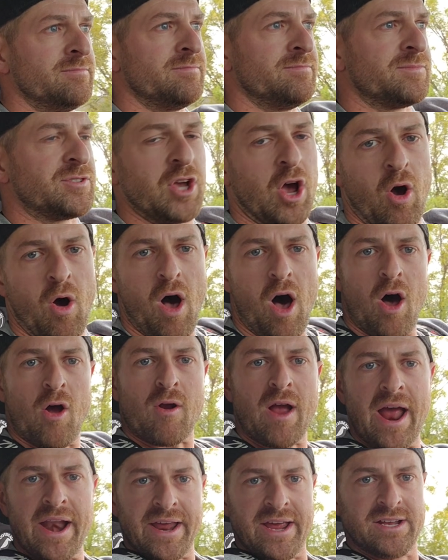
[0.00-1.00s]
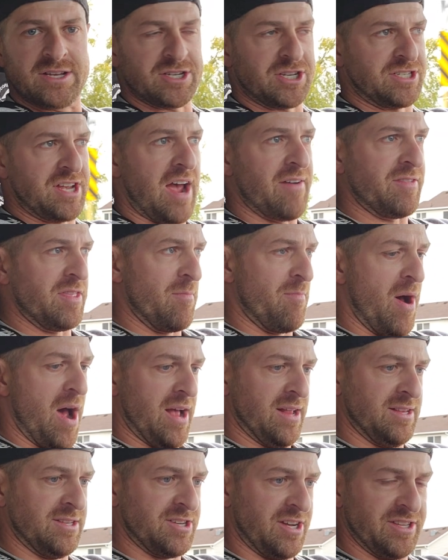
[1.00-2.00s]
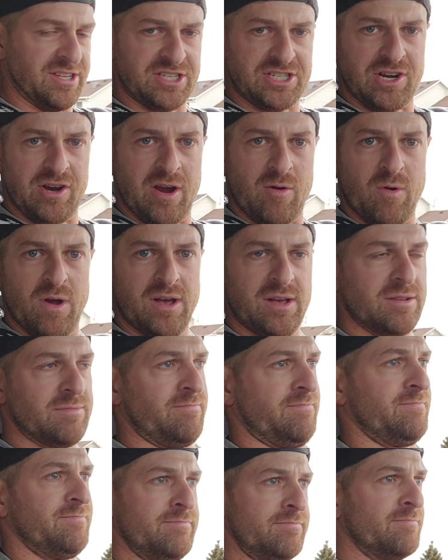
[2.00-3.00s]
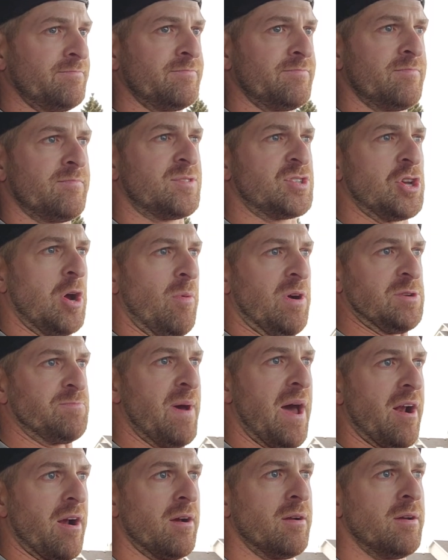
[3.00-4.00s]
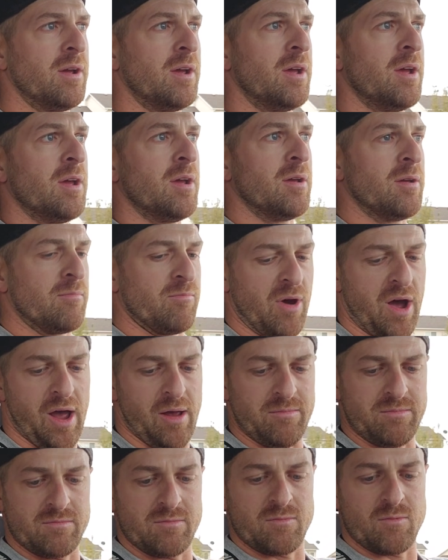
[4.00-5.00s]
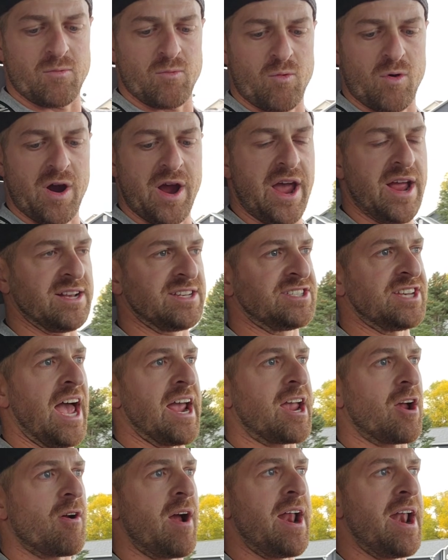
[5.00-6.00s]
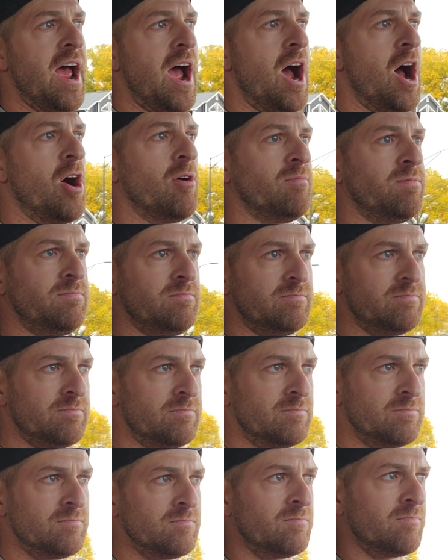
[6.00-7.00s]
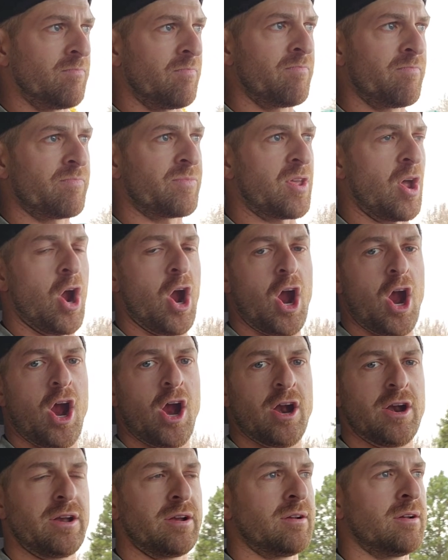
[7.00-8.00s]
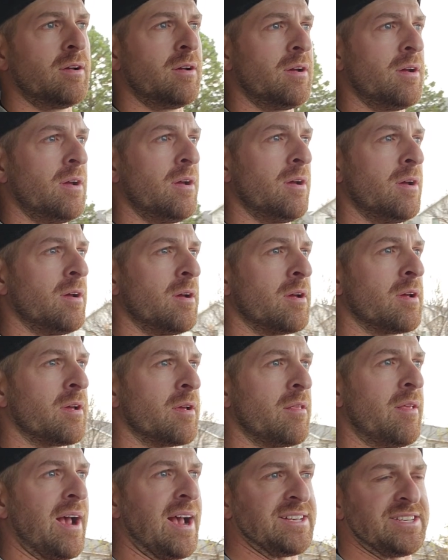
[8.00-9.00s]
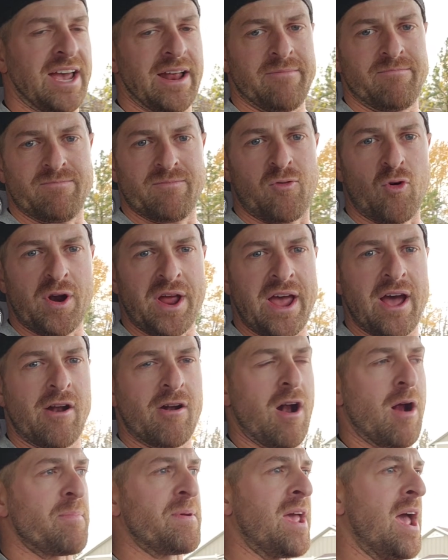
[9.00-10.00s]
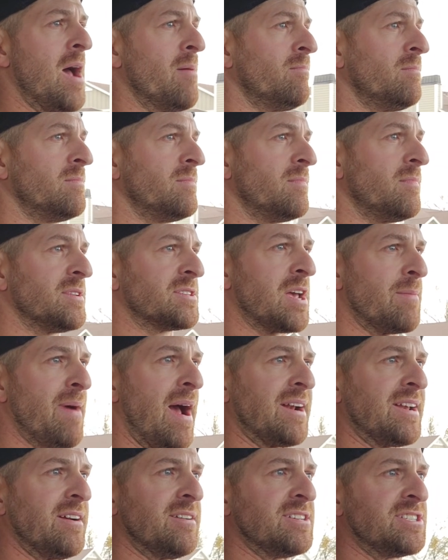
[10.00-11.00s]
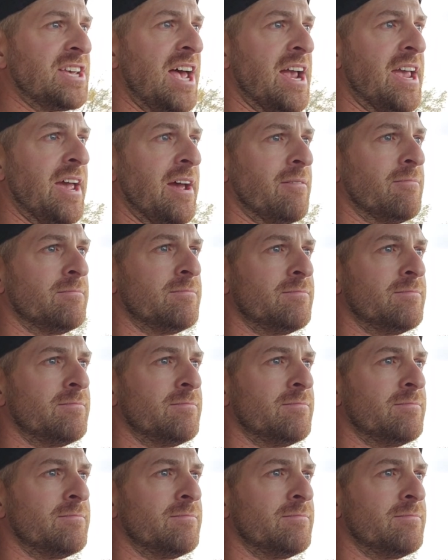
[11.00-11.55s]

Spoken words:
So already just having the buttons on the steering wheel, so much better. But we're in second right now. Third, like I said, 4,800 RPM. Let's get back down to second.